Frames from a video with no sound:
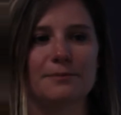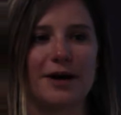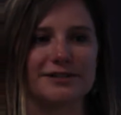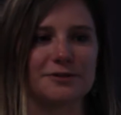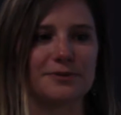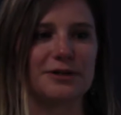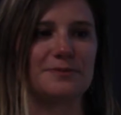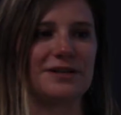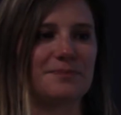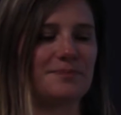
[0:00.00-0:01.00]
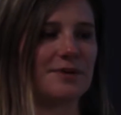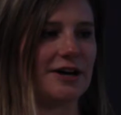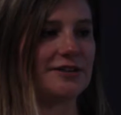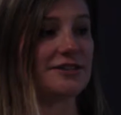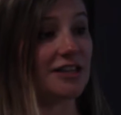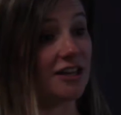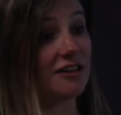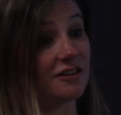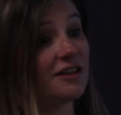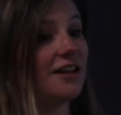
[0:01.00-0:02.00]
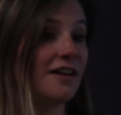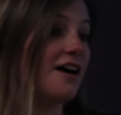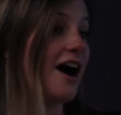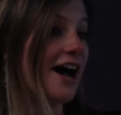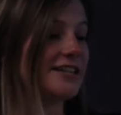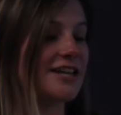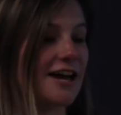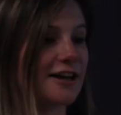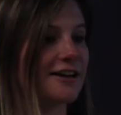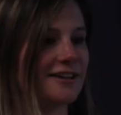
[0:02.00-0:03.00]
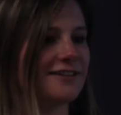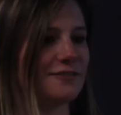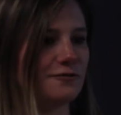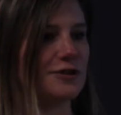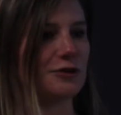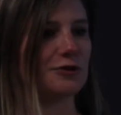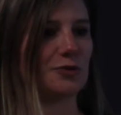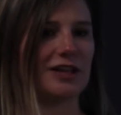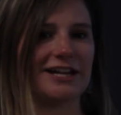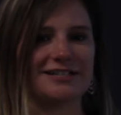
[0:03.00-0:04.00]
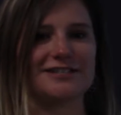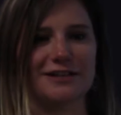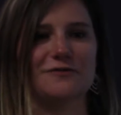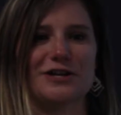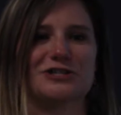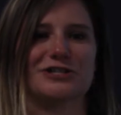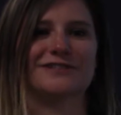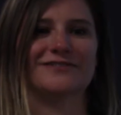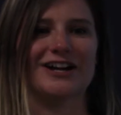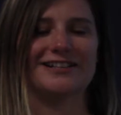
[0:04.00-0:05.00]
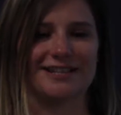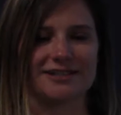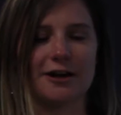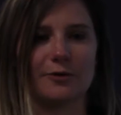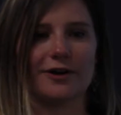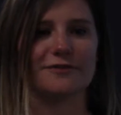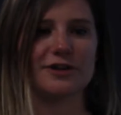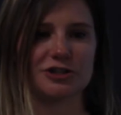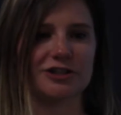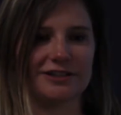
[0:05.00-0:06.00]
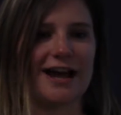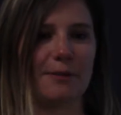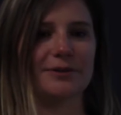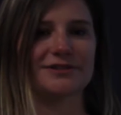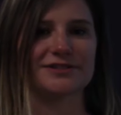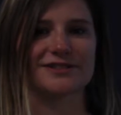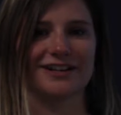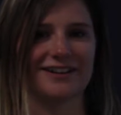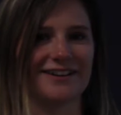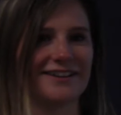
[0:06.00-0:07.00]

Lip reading: possibly because in a high-tech field, we like to see innovation, right? That's kind of where innovation happens.